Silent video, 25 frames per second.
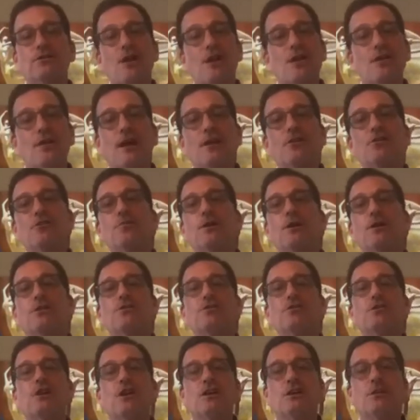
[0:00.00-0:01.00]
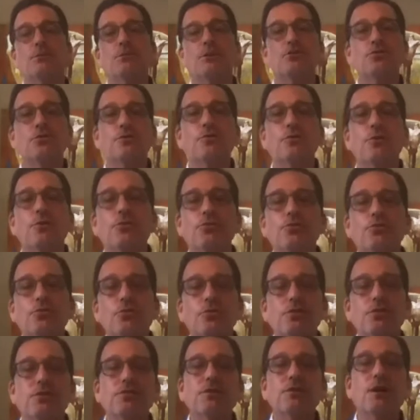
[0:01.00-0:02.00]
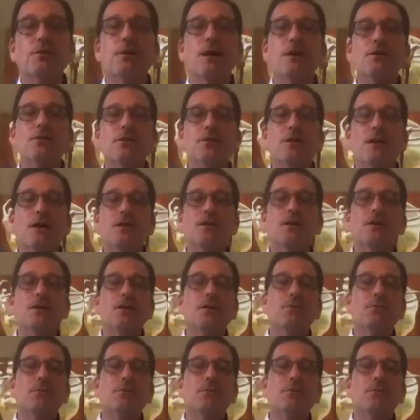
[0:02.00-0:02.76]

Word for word: That, that is my understanding. I'm not sure if all the rules have come out on that,